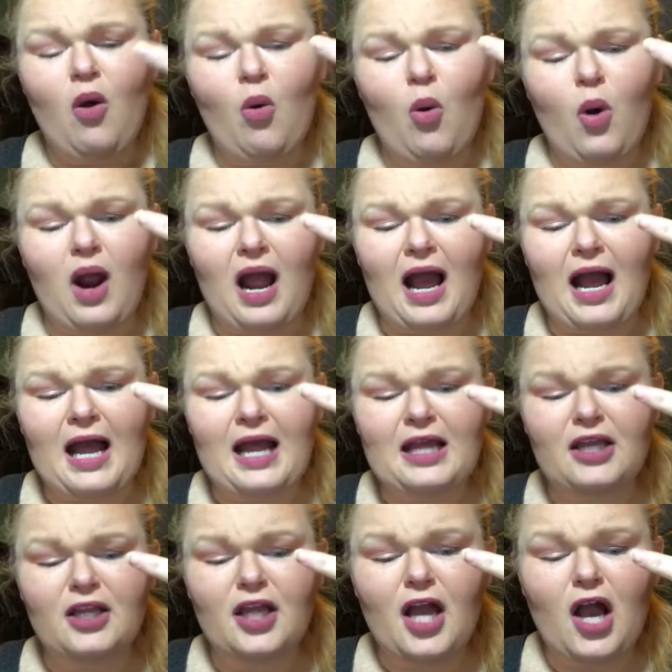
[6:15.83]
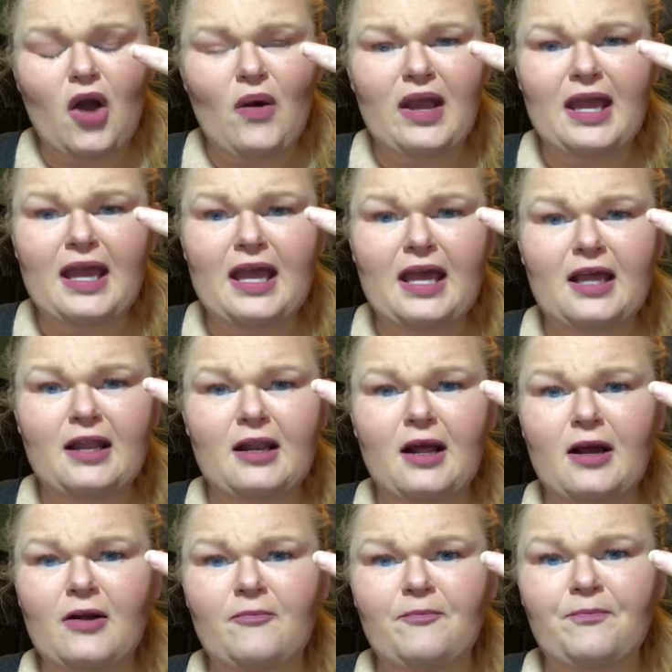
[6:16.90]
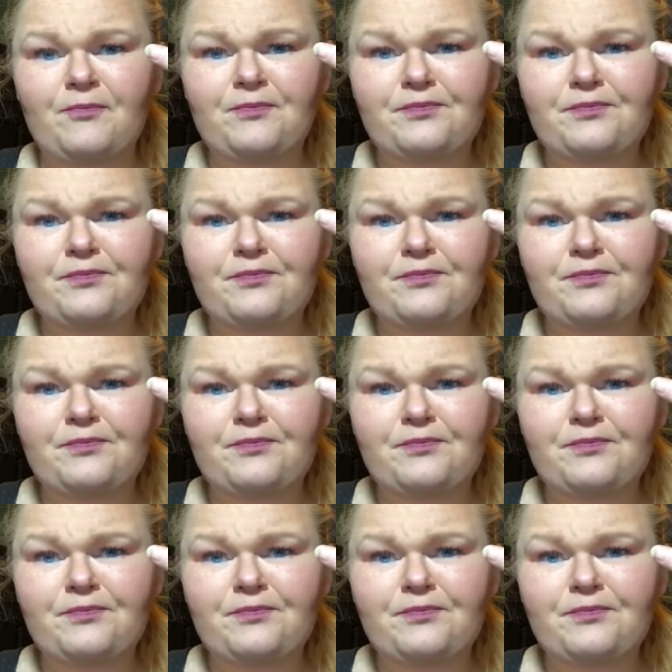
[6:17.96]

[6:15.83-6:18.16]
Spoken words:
Or I could go and get, a